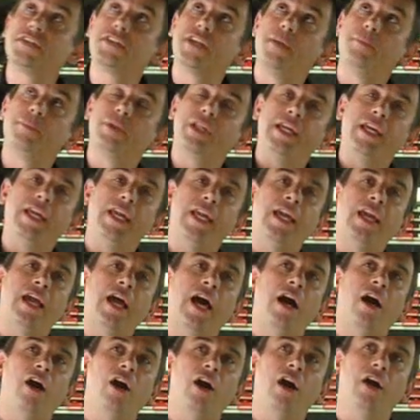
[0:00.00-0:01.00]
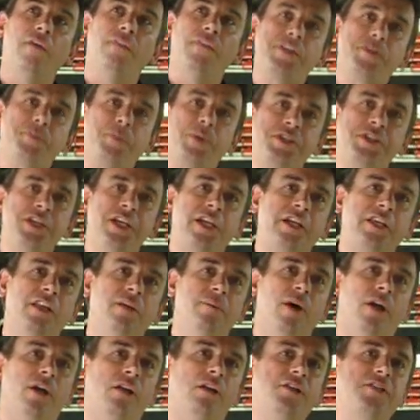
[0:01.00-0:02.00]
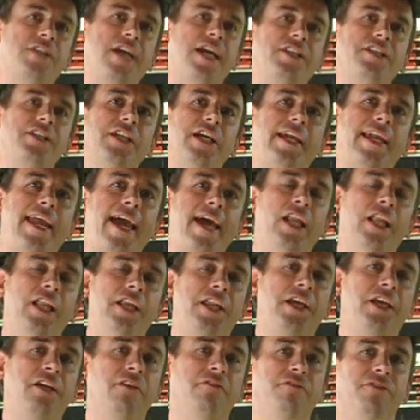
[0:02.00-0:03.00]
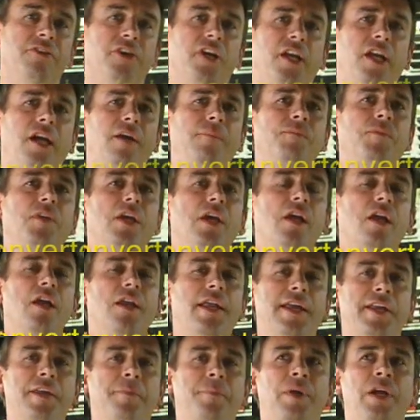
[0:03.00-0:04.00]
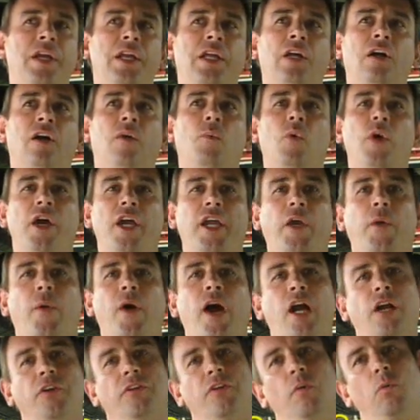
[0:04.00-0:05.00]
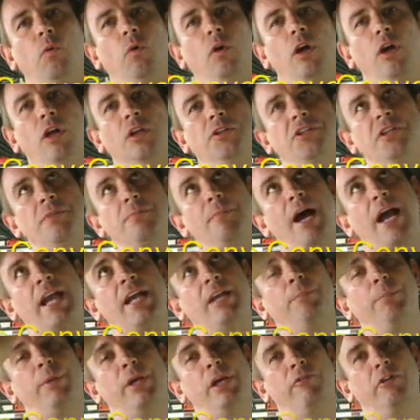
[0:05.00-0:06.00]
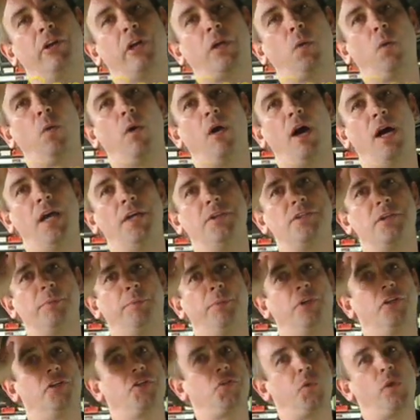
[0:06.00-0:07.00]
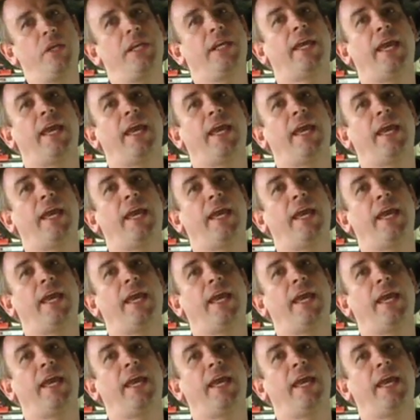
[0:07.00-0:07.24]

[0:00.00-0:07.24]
assembly here on this particular model is actually a catalytic converter. Now depending on where you are in the world, you may be required to put a twin